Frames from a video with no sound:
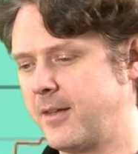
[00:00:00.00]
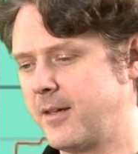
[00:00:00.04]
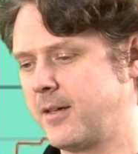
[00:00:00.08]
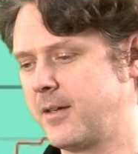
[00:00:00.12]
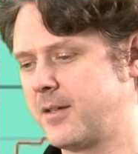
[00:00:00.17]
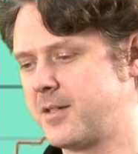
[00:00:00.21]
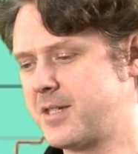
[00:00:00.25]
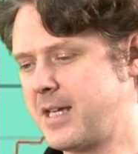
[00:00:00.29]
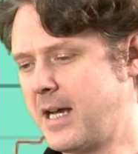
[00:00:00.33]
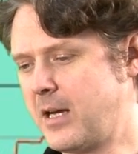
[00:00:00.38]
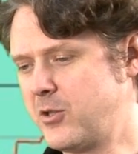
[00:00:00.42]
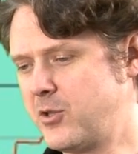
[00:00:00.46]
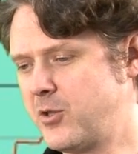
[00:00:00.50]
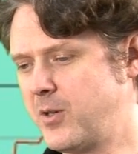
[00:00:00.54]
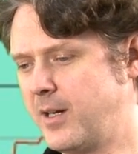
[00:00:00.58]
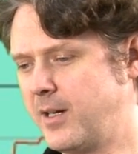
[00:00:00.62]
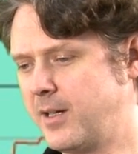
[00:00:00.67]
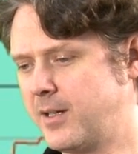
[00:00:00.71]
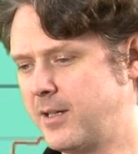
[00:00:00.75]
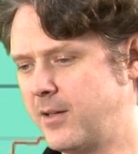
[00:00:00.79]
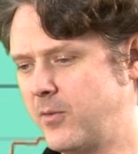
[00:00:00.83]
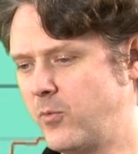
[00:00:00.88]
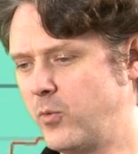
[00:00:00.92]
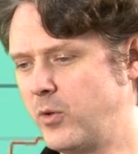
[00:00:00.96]
A uh,
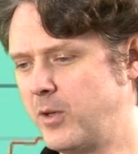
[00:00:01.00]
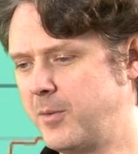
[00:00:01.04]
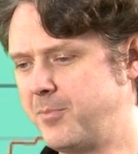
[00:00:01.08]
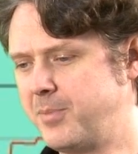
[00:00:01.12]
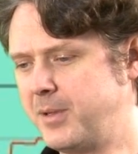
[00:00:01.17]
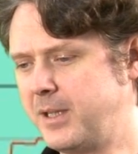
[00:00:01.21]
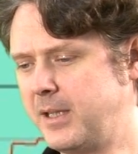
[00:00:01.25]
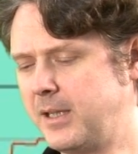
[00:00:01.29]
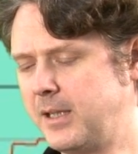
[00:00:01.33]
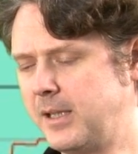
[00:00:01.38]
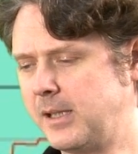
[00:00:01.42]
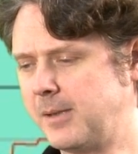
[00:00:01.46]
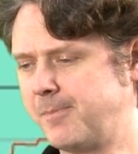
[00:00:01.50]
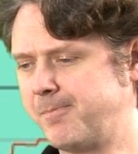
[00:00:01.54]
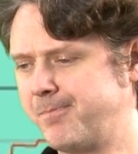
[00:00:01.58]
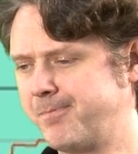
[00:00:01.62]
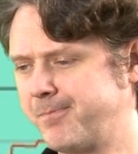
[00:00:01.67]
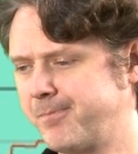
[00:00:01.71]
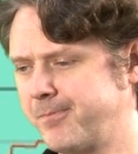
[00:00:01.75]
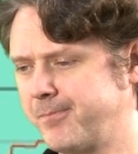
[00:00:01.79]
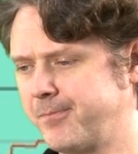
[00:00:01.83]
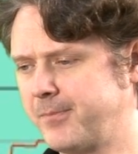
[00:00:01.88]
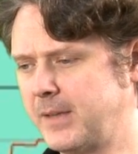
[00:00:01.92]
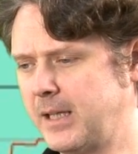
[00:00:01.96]
soundtrack would be,
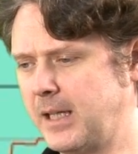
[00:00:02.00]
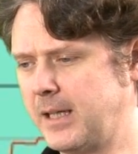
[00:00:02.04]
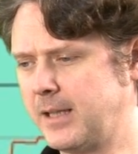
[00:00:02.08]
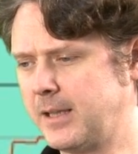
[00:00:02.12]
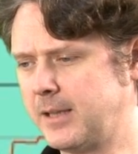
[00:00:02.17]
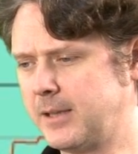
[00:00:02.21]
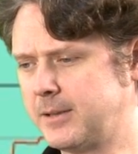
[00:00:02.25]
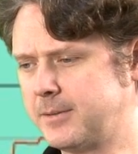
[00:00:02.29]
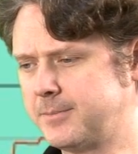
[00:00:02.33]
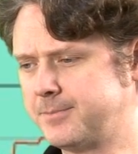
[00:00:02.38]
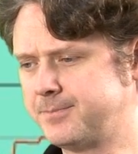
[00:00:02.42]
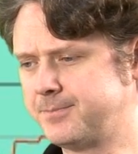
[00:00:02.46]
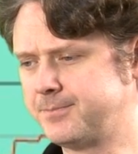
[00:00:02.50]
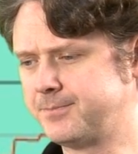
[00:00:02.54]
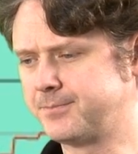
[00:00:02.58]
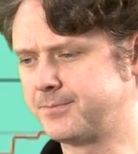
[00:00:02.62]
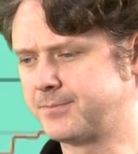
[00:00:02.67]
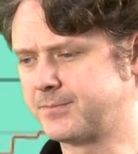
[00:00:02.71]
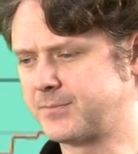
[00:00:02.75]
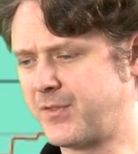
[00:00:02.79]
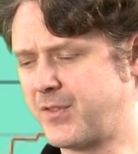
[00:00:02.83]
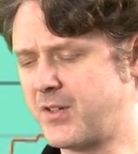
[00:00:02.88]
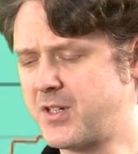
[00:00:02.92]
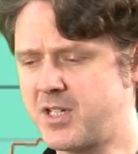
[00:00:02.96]

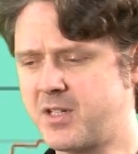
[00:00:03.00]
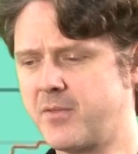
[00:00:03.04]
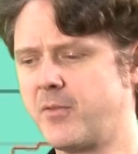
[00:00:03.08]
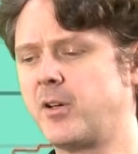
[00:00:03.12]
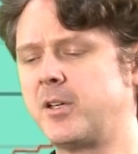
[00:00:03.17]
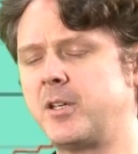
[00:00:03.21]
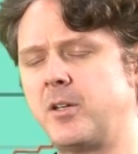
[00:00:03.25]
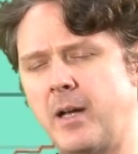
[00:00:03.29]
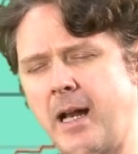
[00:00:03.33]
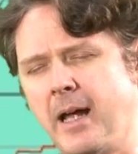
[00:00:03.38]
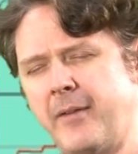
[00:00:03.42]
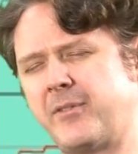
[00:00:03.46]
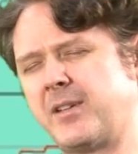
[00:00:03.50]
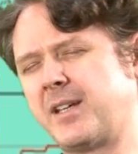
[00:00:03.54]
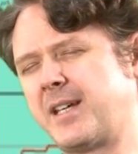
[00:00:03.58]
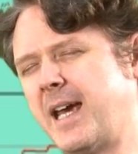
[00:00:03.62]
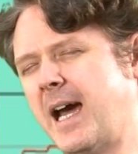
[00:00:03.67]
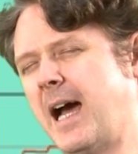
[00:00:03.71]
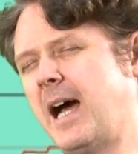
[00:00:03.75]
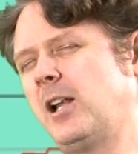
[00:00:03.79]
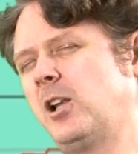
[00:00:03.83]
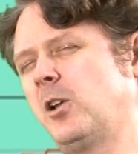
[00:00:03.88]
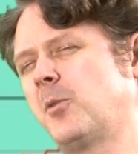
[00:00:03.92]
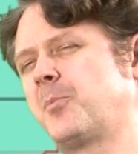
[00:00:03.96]
um, first of all, you'd have to
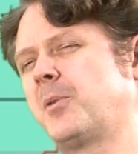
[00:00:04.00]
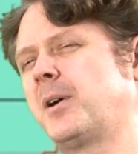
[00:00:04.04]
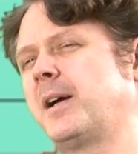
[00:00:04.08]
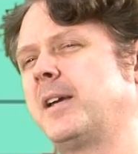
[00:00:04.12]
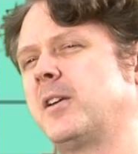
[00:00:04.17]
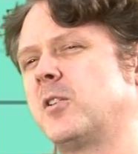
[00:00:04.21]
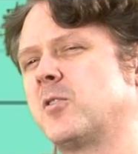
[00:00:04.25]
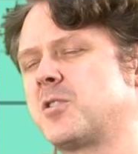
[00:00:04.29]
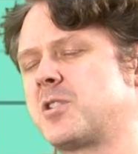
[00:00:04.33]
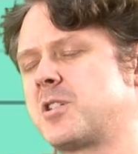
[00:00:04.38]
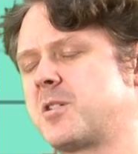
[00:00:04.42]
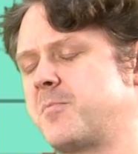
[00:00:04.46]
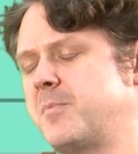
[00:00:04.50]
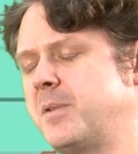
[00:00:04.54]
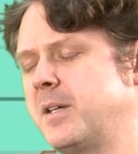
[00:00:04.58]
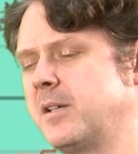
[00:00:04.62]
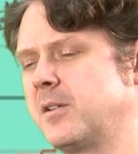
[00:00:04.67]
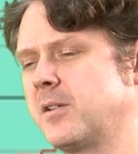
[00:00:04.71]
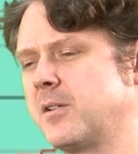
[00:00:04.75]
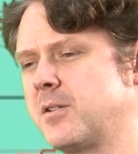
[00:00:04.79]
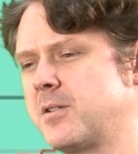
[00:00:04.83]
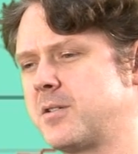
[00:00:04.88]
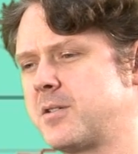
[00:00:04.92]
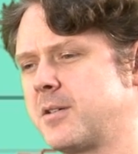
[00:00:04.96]
calibrate your
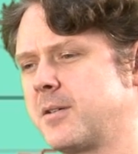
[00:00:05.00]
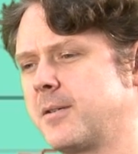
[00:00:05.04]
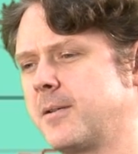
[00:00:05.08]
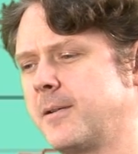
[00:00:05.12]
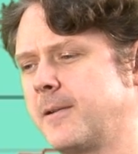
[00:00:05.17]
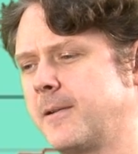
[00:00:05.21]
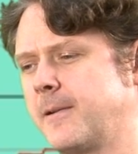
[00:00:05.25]
speakers